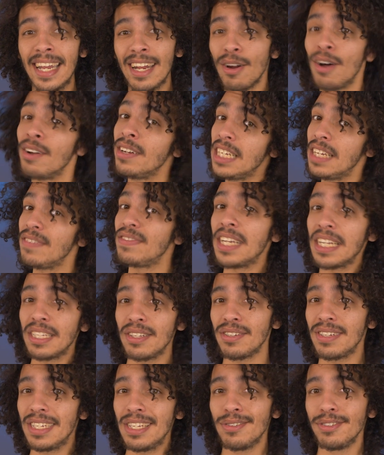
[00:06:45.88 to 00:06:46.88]
get it on
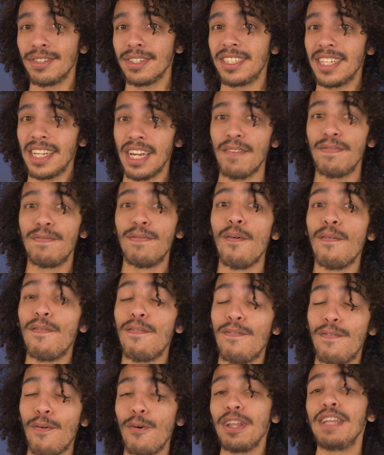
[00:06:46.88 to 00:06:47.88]
evetech.co.za for
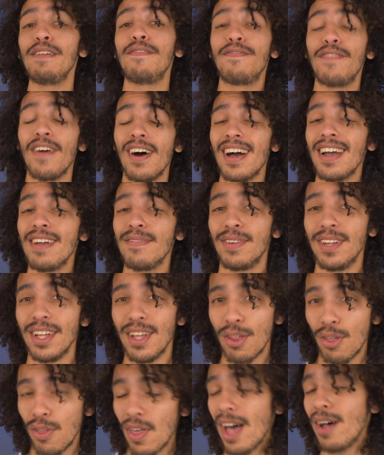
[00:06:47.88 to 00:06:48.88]

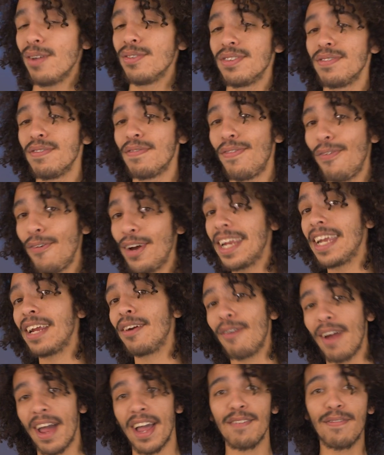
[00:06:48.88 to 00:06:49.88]
45,000
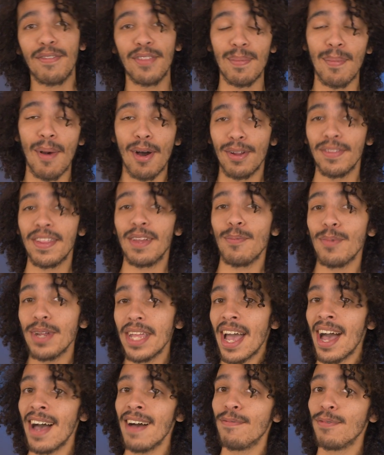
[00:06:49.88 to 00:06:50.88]
freaking rand for the model that
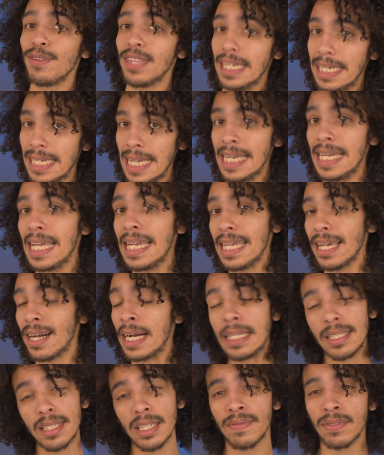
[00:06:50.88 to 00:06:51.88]
we have with the 1080
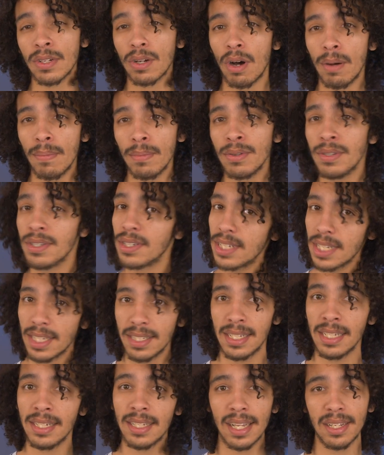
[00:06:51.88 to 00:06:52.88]
i7 combo and
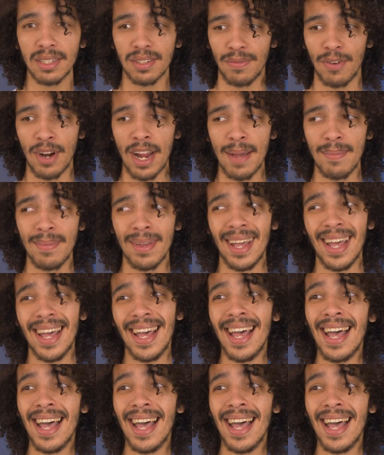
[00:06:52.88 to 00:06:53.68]
16 gigs of RAM.